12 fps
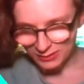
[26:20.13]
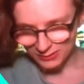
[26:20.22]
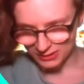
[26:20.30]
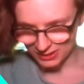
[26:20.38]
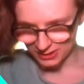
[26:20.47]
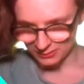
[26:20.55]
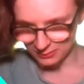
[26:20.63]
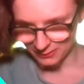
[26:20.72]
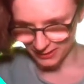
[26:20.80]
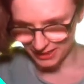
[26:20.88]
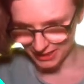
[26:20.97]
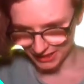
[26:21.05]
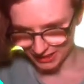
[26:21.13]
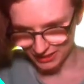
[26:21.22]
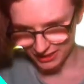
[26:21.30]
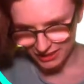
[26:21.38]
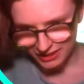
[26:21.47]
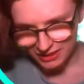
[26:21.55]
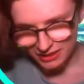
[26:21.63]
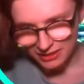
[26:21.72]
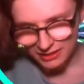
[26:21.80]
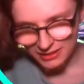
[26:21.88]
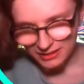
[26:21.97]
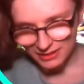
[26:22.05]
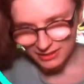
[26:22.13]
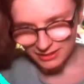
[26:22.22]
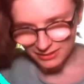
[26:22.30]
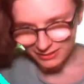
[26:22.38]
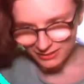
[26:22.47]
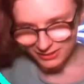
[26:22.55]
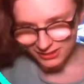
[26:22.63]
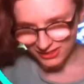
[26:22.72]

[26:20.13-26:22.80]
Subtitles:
What's so funny? You